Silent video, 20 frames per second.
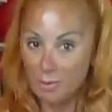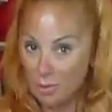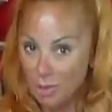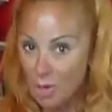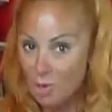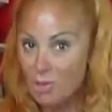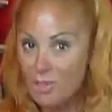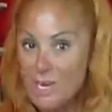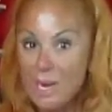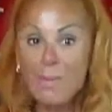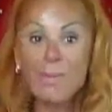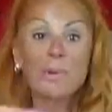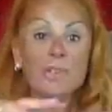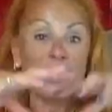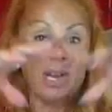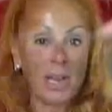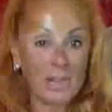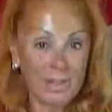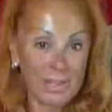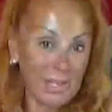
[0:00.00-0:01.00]
close
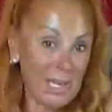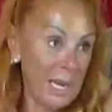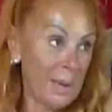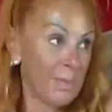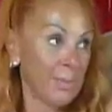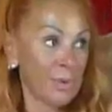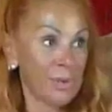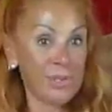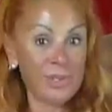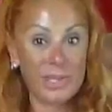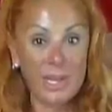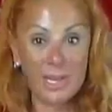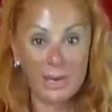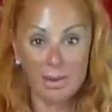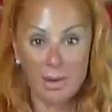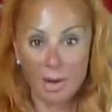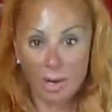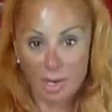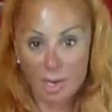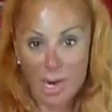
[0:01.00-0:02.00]
neighbors, and the neighbors that
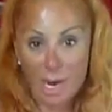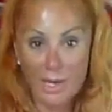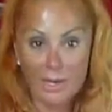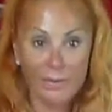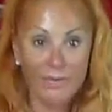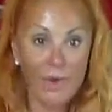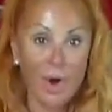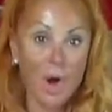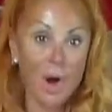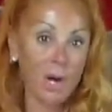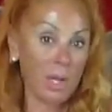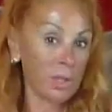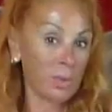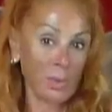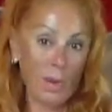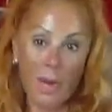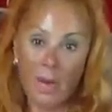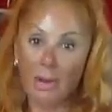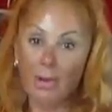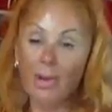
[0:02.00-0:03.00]
are kind of all
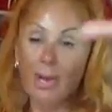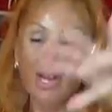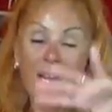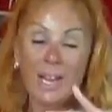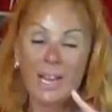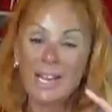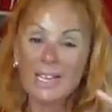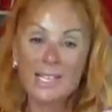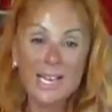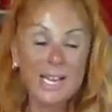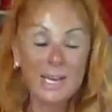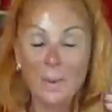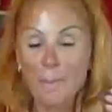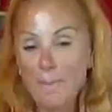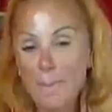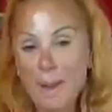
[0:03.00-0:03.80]
around. It's like a